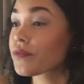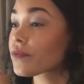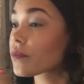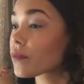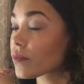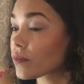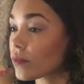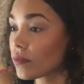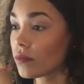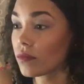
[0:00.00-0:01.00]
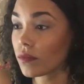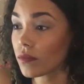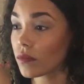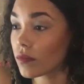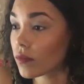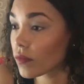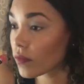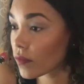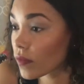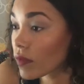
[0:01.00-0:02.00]

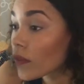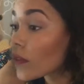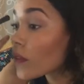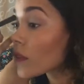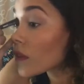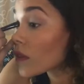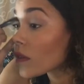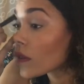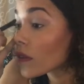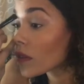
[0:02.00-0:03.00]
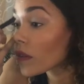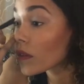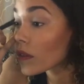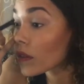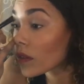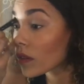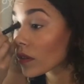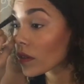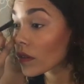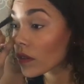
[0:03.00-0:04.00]

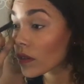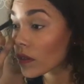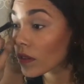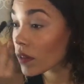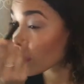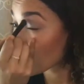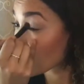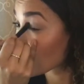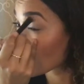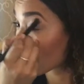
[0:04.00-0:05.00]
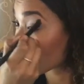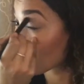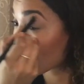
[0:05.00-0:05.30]
Nobody speaks.